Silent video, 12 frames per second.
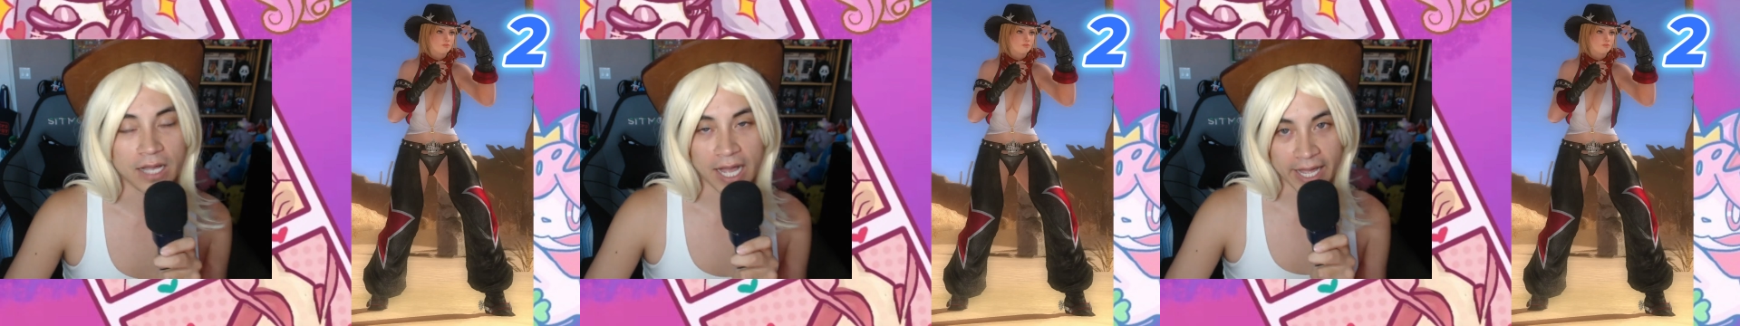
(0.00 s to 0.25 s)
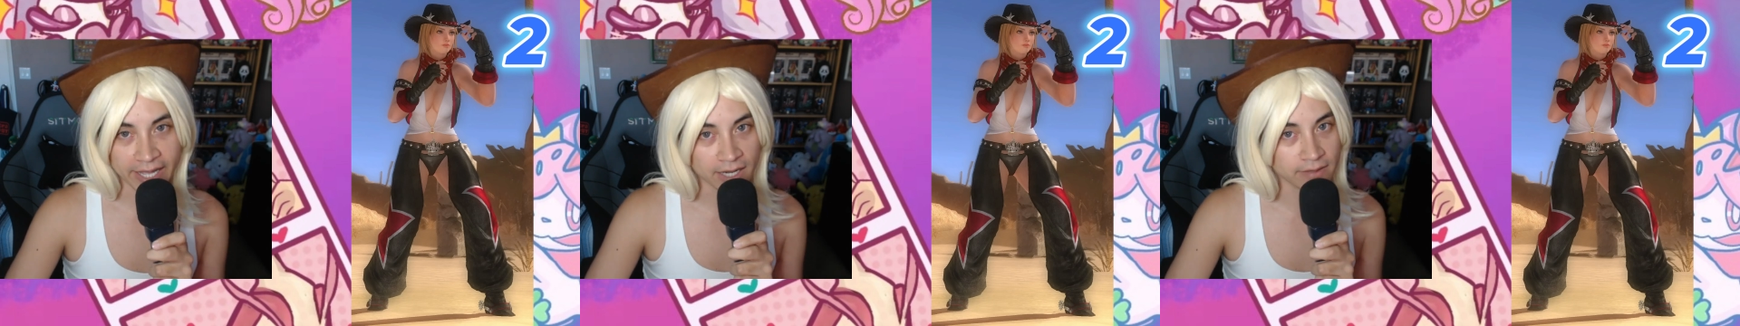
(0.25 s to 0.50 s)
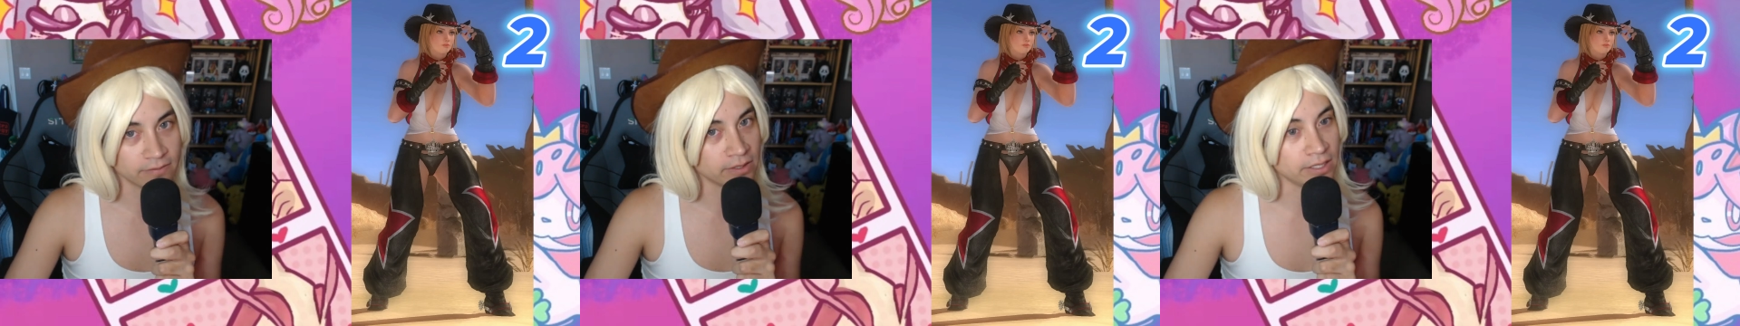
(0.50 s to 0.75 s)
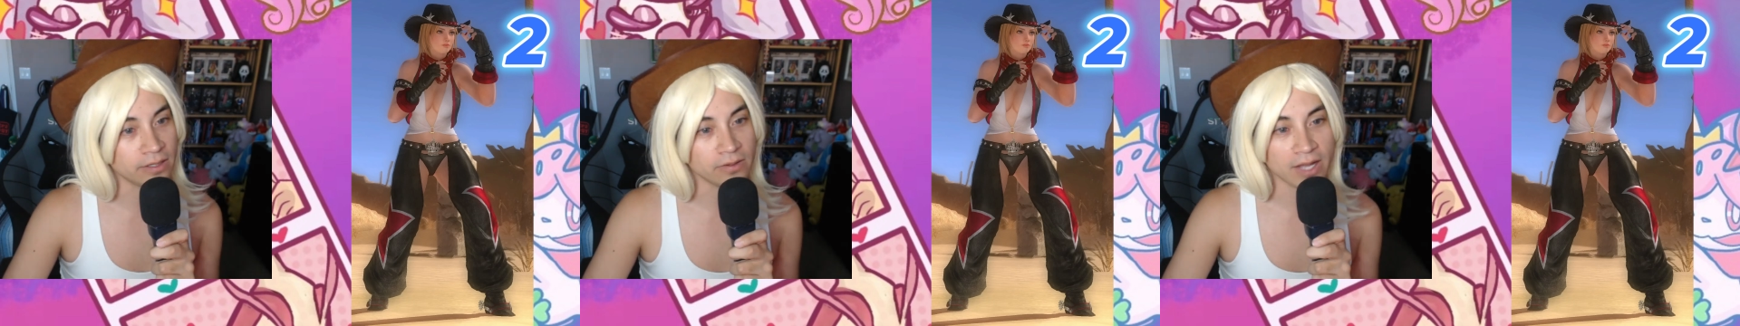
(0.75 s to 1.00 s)
I got it for
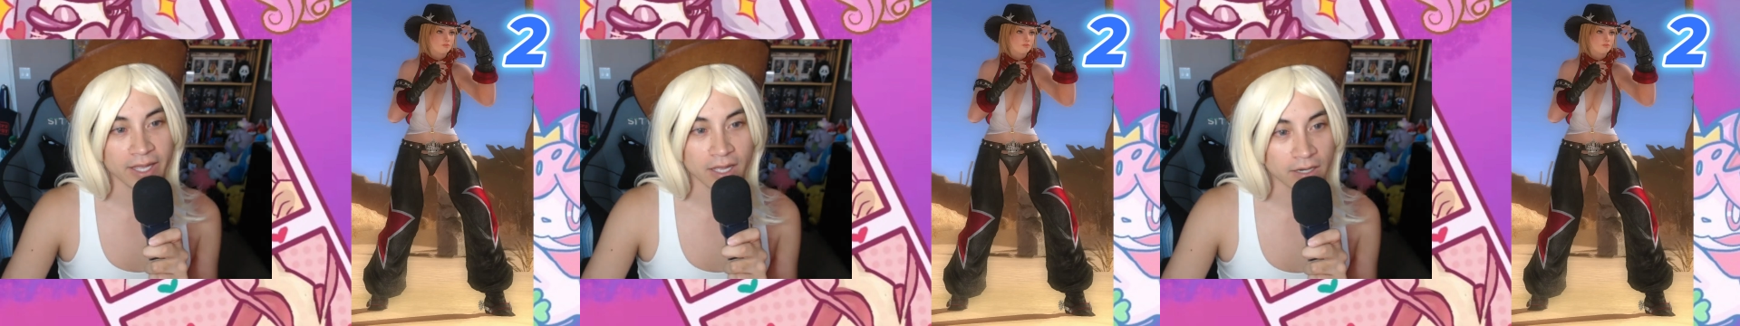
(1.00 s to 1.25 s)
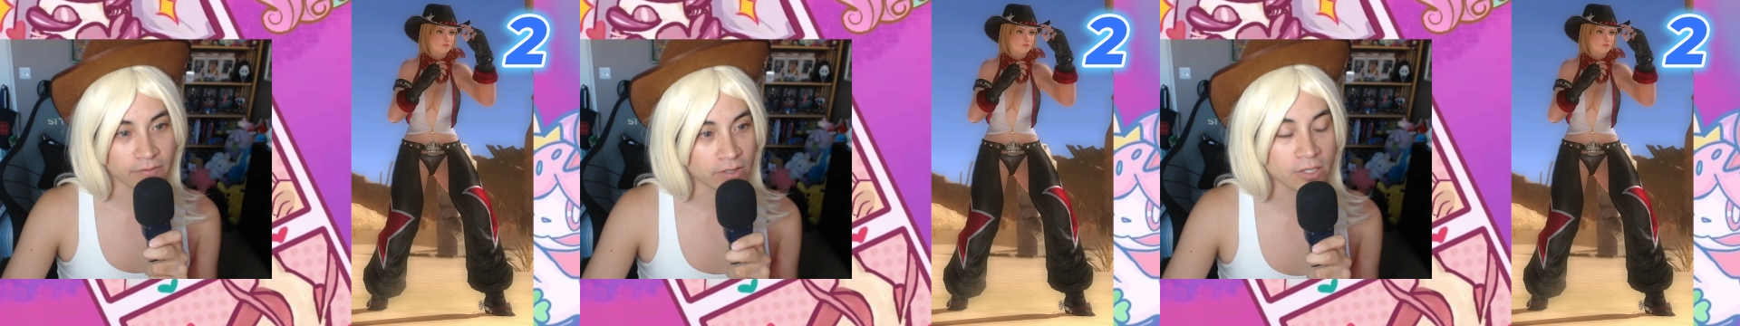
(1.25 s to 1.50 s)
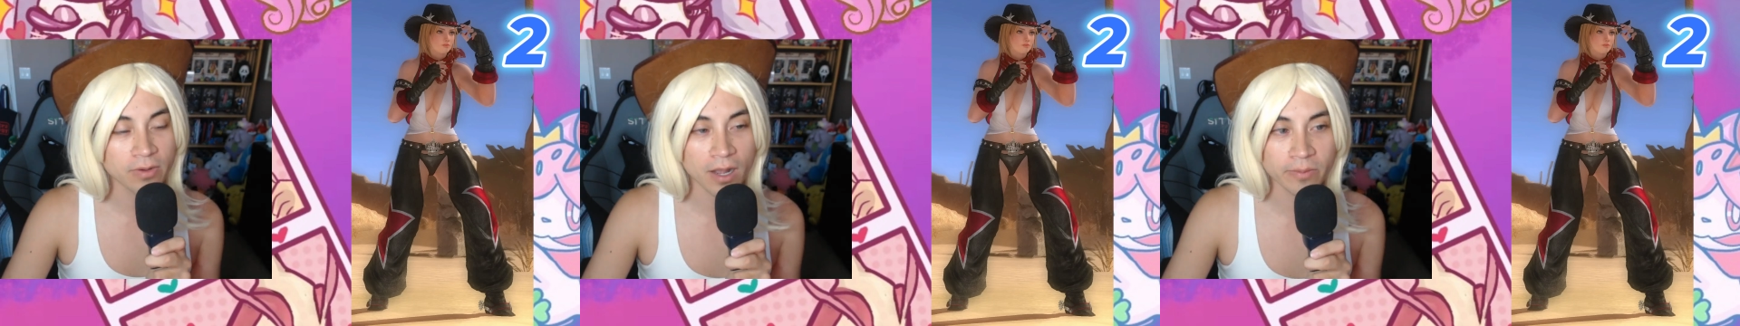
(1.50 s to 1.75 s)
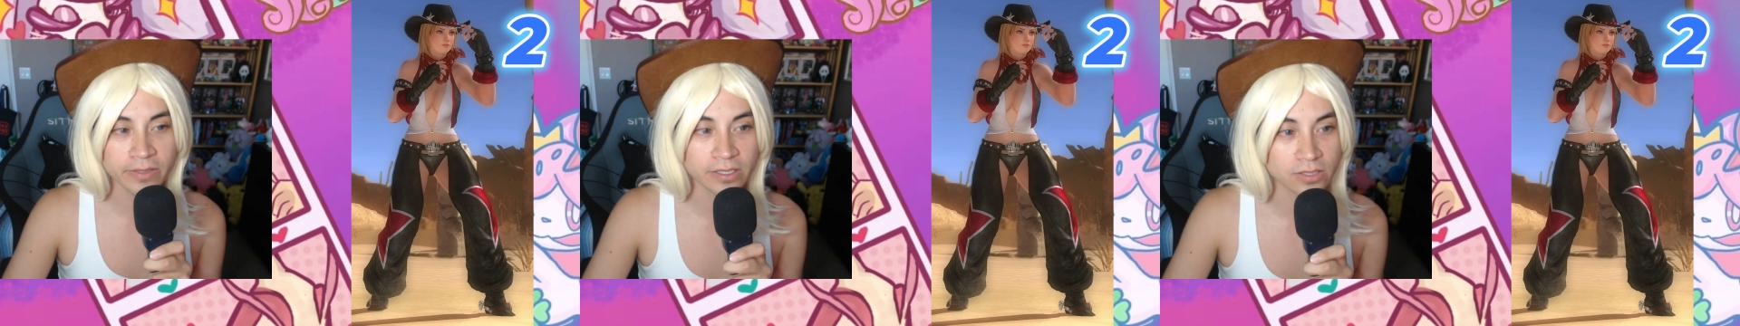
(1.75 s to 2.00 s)
you. You
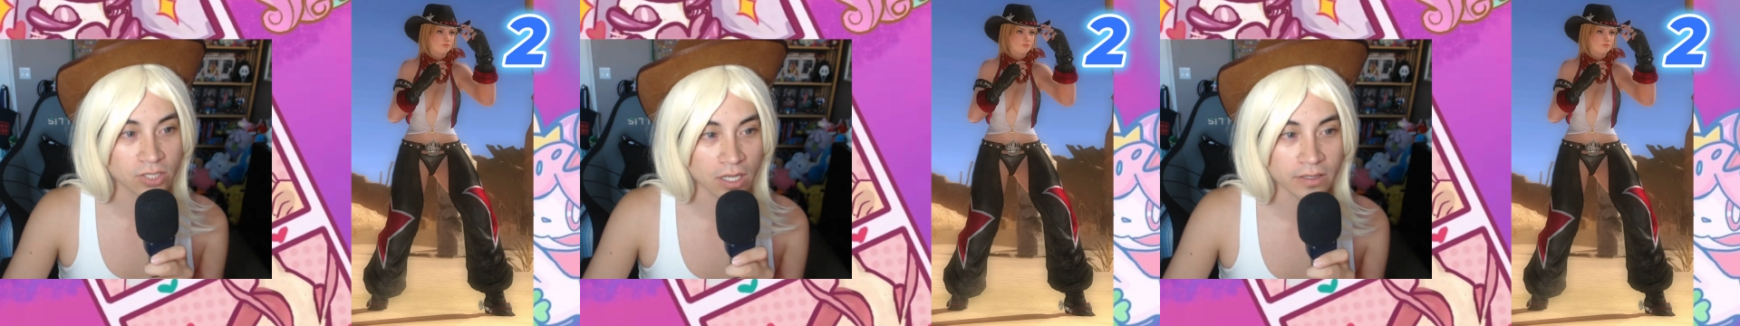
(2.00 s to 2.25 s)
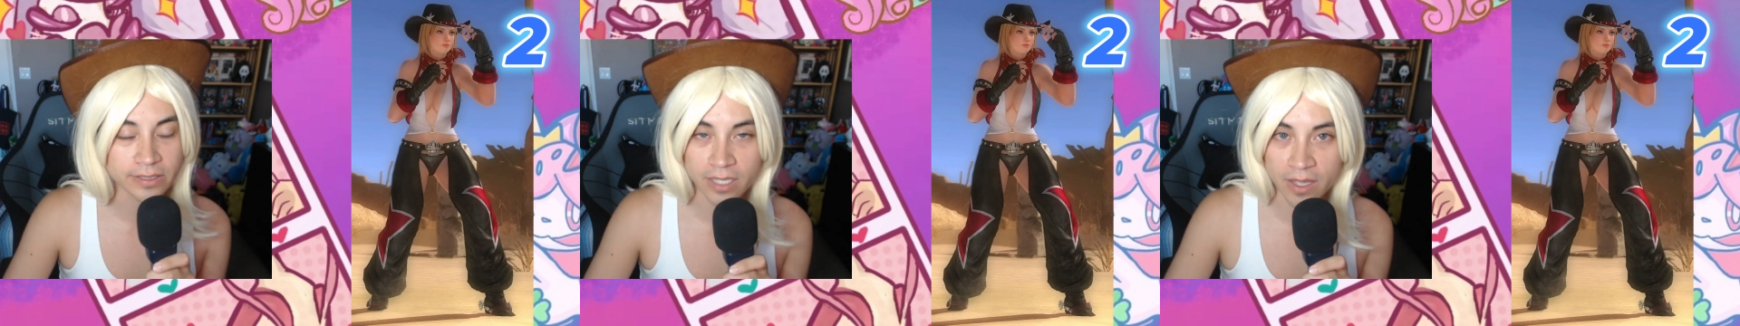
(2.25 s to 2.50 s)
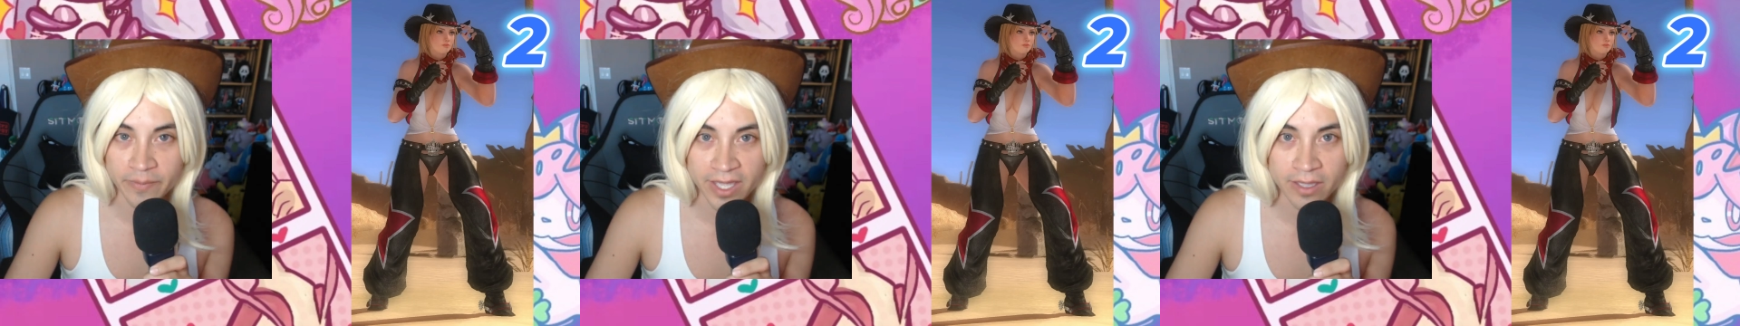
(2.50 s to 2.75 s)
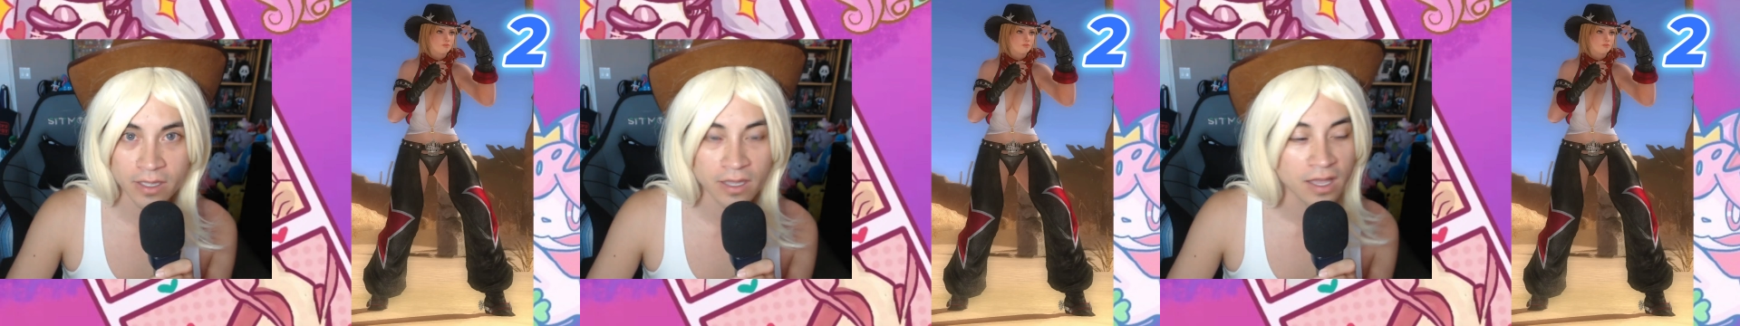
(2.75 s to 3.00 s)
probably saw this
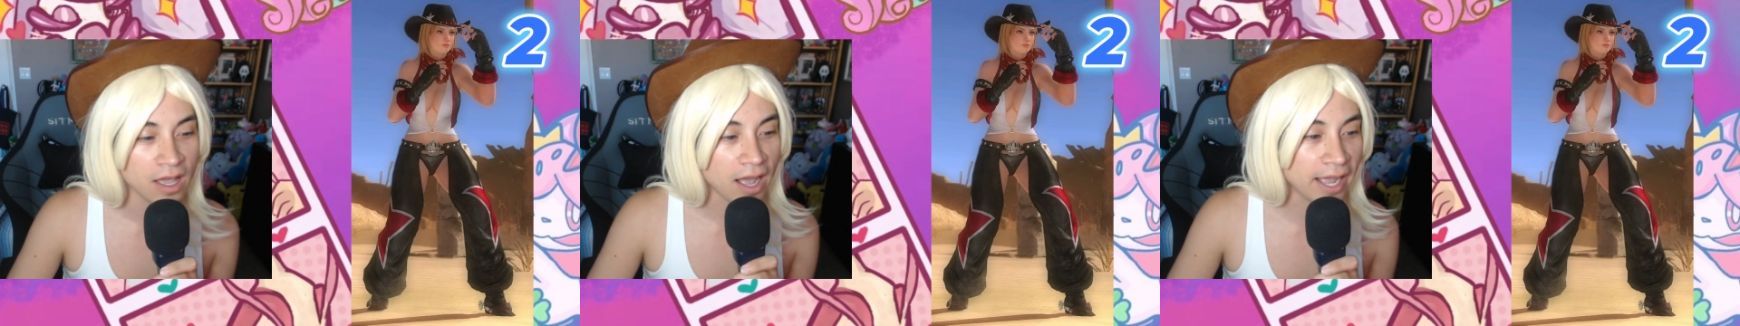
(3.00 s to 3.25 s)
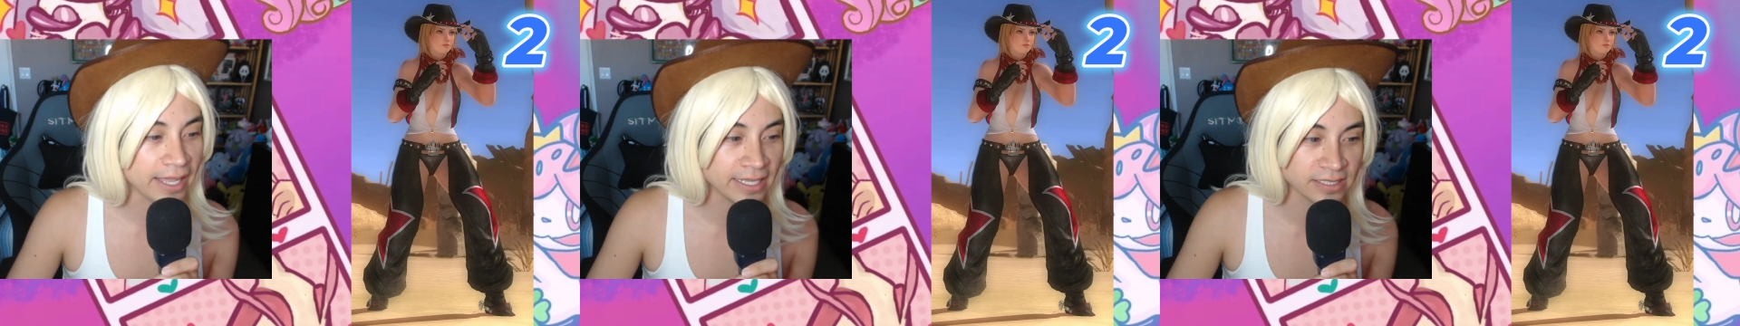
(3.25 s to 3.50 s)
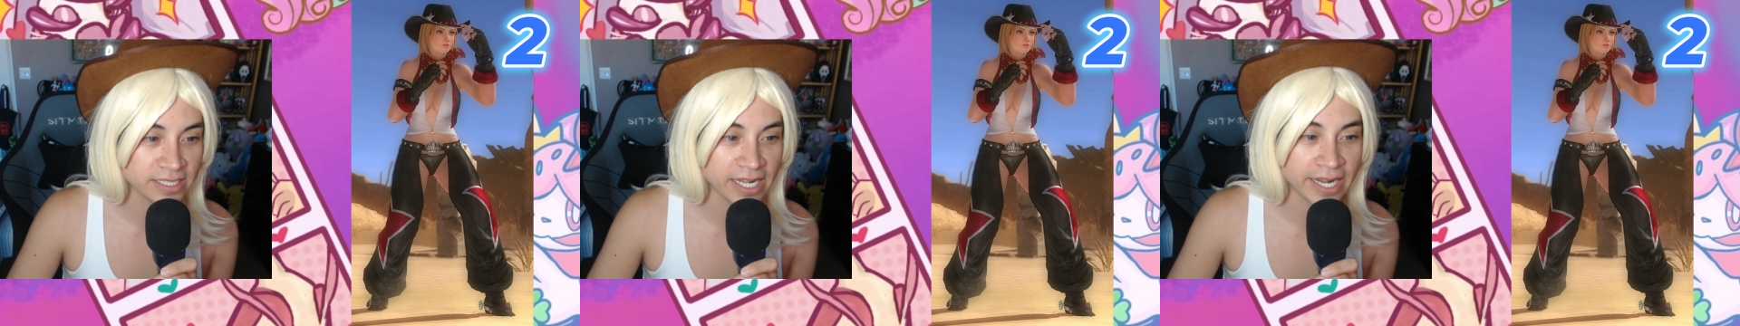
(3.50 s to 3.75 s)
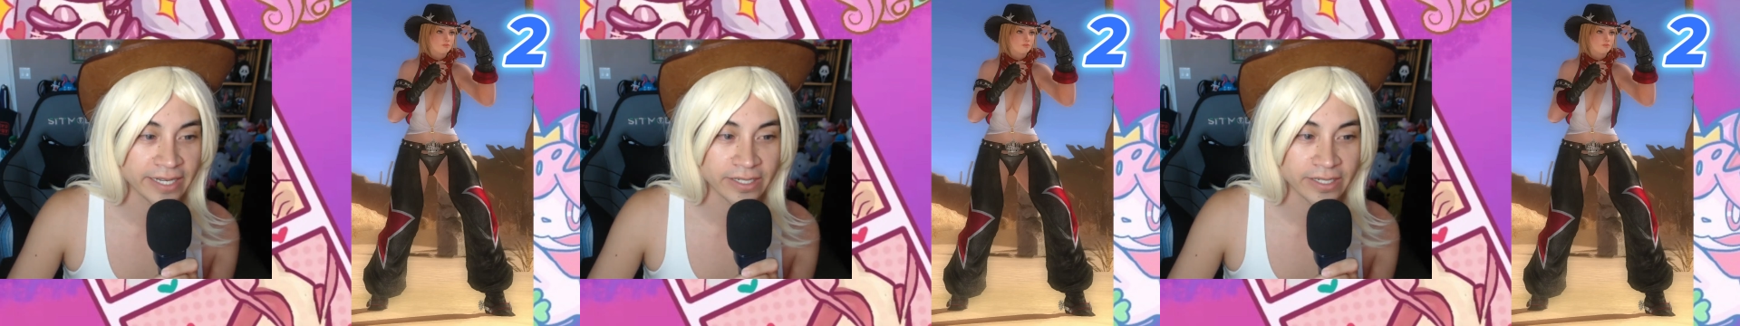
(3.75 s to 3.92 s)
coming. I hinted at it